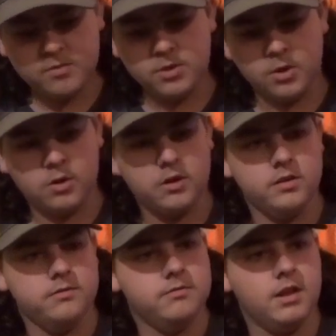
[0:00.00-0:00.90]

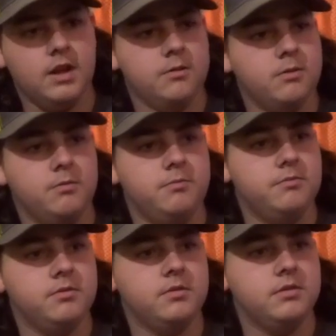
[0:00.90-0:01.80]
during, I don't know,
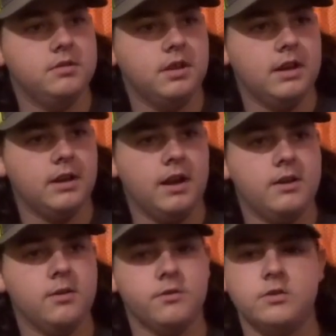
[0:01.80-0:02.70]
I got
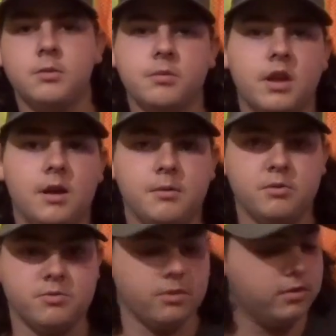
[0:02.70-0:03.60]
it during the summertime.
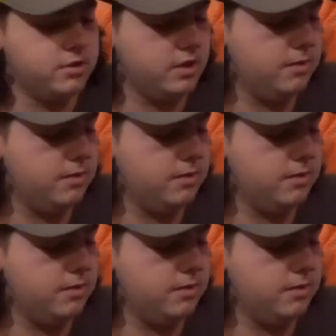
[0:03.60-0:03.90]
It was really cheap